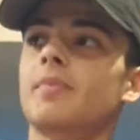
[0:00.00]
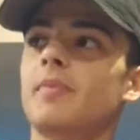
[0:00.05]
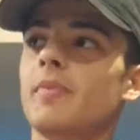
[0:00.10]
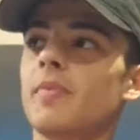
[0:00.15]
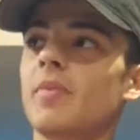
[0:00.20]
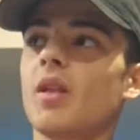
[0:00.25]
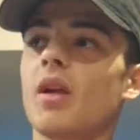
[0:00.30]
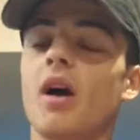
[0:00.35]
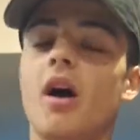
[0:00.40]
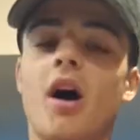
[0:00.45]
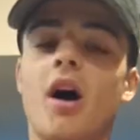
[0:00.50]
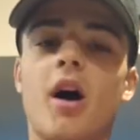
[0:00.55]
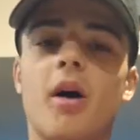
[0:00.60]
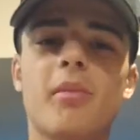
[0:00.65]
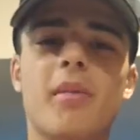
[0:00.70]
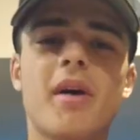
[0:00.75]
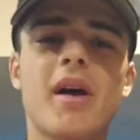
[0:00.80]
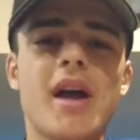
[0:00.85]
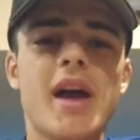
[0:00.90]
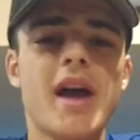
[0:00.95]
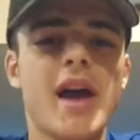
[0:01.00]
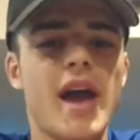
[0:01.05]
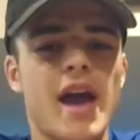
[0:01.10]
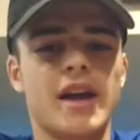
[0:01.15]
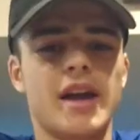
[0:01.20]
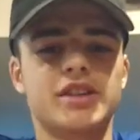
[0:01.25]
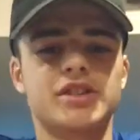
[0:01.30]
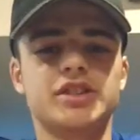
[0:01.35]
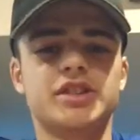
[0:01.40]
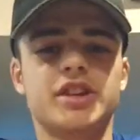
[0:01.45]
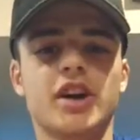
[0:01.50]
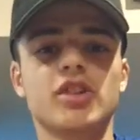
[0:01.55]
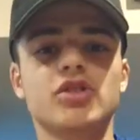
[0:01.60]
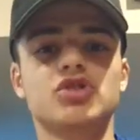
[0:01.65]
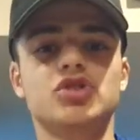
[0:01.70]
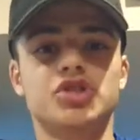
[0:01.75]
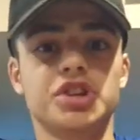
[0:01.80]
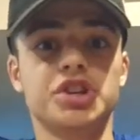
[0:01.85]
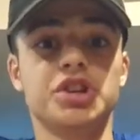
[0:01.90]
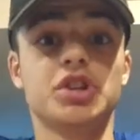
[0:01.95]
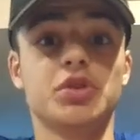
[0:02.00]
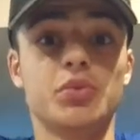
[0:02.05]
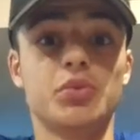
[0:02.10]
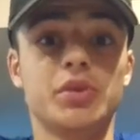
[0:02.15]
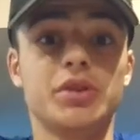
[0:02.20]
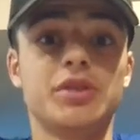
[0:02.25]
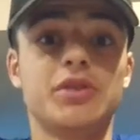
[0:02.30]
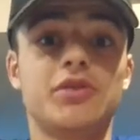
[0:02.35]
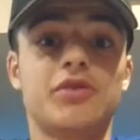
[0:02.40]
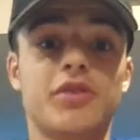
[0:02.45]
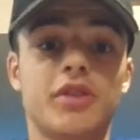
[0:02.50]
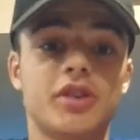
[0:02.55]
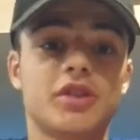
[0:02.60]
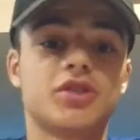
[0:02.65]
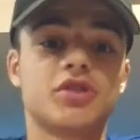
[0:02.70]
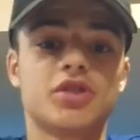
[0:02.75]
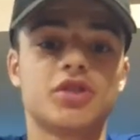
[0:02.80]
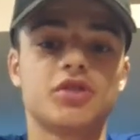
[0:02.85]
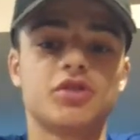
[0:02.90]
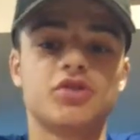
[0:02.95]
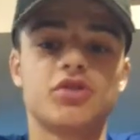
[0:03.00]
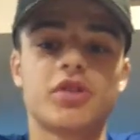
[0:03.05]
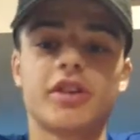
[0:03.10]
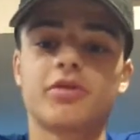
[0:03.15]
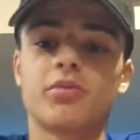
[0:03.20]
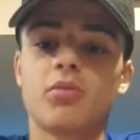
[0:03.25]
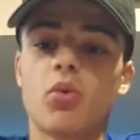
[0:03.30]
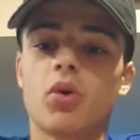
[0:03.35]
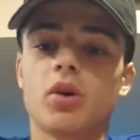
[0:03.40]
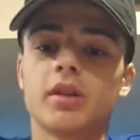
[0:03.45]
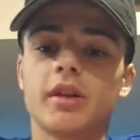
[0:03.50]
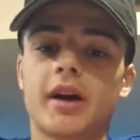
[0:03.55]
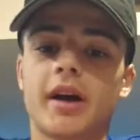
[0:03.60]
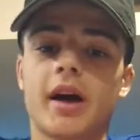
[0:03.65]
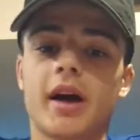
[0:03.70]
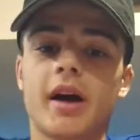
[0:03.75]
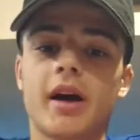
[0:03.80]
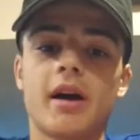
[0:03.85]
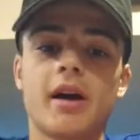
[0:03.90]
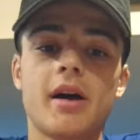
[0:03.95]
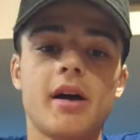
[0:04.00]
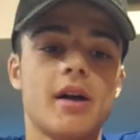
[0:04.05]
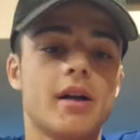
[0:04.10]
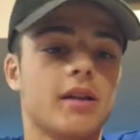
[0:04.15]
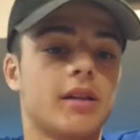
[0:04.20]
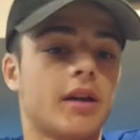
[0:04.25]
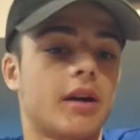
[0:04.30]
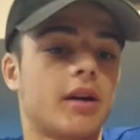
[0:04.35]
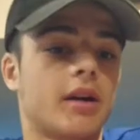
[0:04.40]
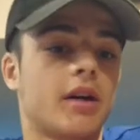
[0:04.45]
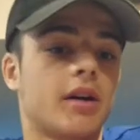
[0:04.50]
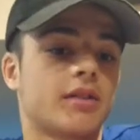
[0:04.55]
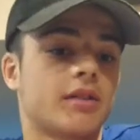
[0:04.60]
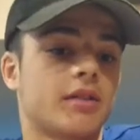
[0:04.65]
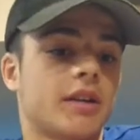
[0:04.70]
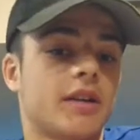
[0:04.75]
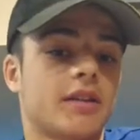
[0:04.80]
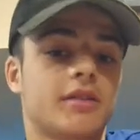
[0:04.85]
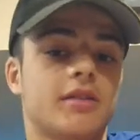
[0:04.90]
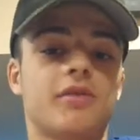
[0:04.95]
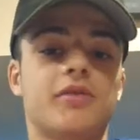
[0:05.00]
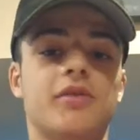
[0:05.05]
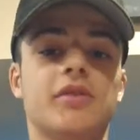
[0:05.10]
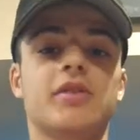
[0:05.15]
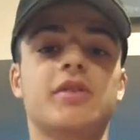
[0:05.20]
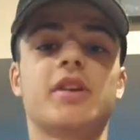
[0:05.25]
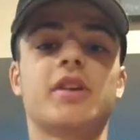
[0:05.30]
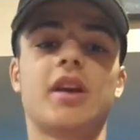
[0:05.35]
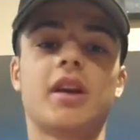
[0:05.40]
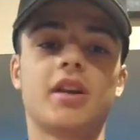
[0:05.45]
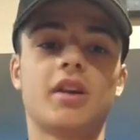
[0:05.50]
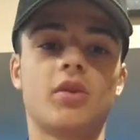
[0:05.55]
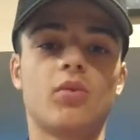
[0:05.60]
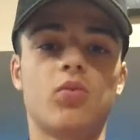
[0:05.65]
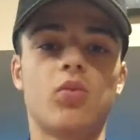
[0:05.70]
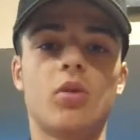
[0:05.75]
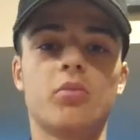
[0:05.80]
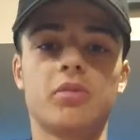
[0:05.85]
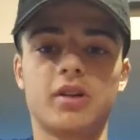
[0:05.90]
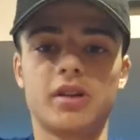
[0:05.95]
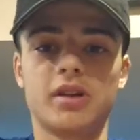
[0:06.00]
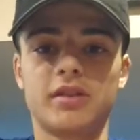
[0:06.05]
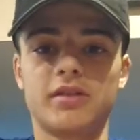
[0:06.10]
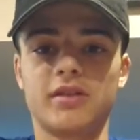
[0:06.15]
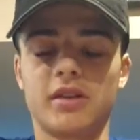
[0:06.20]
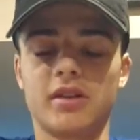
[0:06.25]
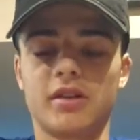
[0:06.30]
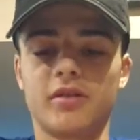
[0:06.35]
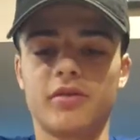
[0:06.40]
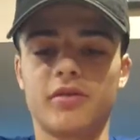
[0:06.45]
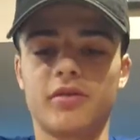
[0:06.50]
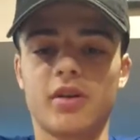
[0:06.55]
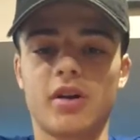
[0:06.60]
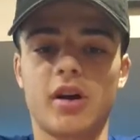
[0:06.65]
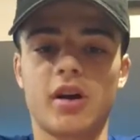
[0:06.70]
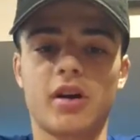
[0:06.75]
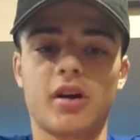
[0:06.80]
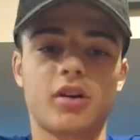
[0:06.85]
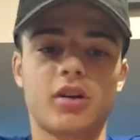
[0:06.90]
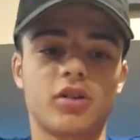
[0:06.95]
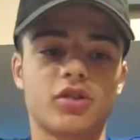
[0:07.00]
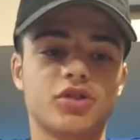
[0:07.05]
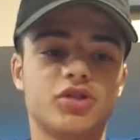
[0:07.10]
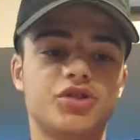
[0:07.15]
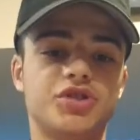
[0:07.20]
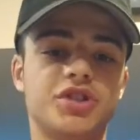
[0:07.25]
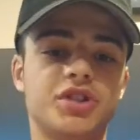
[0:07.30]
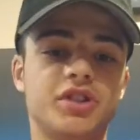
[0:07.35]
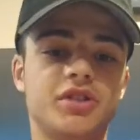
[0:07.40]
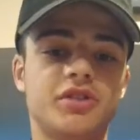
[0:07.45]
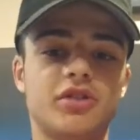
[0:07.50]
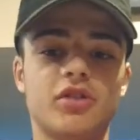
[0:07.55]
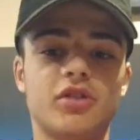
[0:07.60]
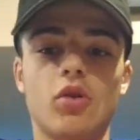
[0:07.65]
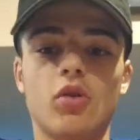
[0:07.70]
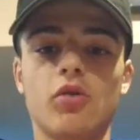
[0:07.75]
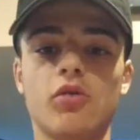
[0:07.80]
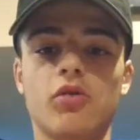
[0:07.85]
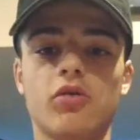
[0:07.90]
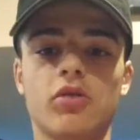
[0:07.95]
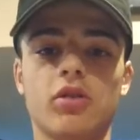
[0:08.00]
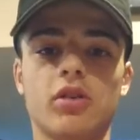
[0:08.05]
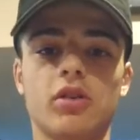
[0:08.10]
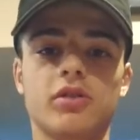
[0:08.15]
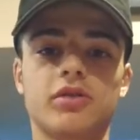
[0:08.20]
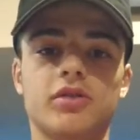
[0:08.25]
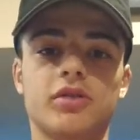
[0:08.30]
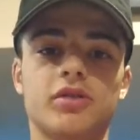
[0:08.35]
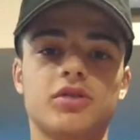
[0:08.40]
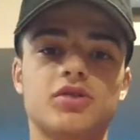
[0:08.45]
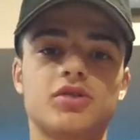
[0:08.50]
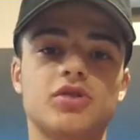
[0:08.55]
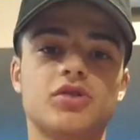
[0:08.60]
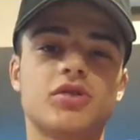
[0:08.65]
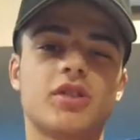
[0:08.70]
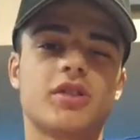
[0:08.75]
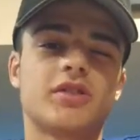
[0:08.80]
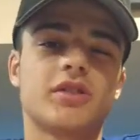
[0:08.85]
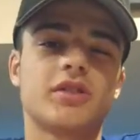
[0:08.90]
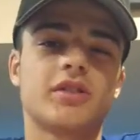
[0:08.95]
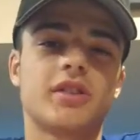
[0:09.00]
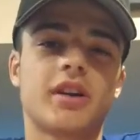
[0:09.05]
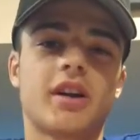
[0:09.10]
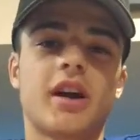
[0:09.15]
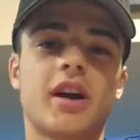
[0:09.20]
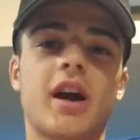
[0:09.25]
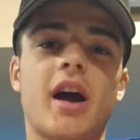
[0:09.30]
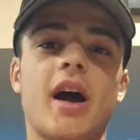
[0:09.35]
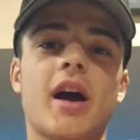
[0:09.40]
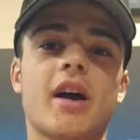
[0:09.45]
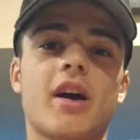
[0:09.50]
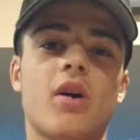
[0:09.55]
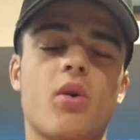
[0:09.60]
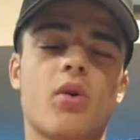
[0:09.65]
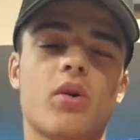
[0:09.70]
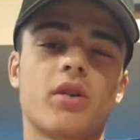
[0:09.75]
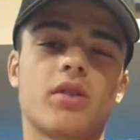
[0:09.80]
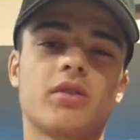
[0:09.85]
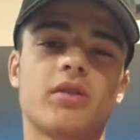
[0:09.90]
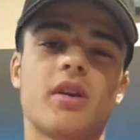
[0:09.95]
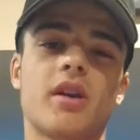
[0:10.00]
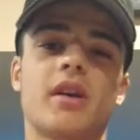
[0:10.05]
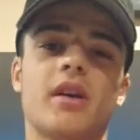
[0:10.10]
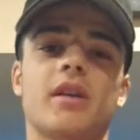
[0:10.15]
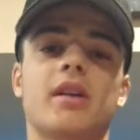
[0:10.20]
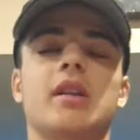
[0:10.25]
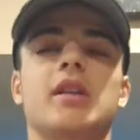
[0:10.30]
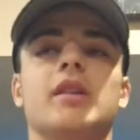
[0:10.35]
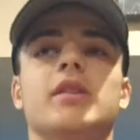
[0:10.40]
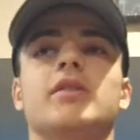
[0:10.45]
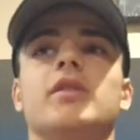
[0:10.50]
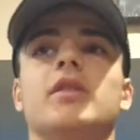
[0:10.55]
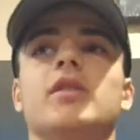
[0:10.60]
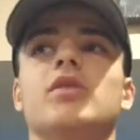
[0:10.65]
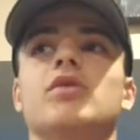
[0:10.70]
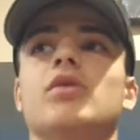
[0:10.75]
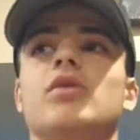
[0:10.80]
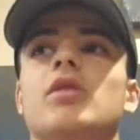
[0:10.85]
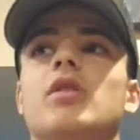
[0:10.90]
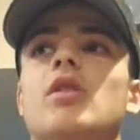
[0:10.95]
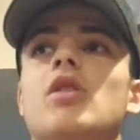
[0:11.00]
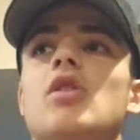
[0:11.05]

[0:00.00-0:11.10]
And she tells Jean Louise Finch to dress more like a sophisticated woman instead of her jeans and overalls, and she dresses like a guy according to Aunt Alexandra.